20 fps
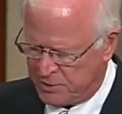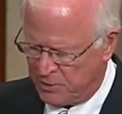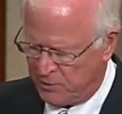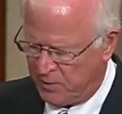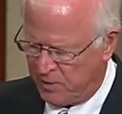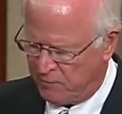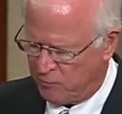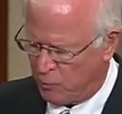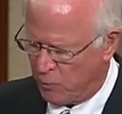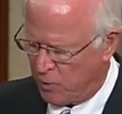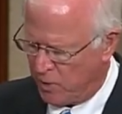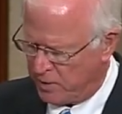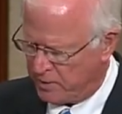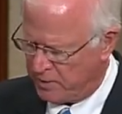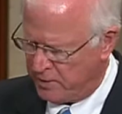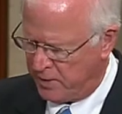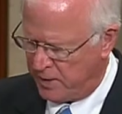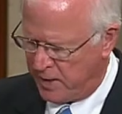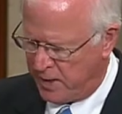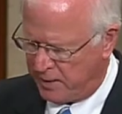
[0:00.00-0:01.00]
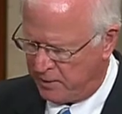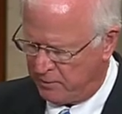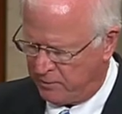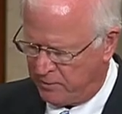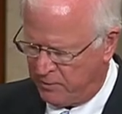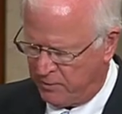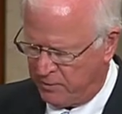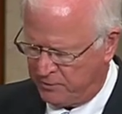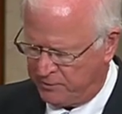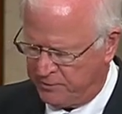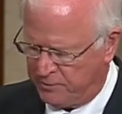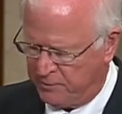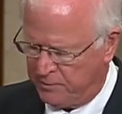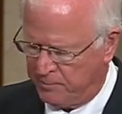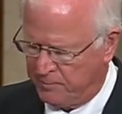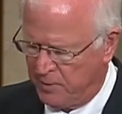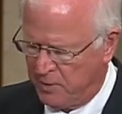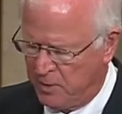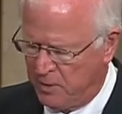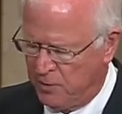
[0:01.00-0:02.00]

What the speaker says: who have worked in agriculture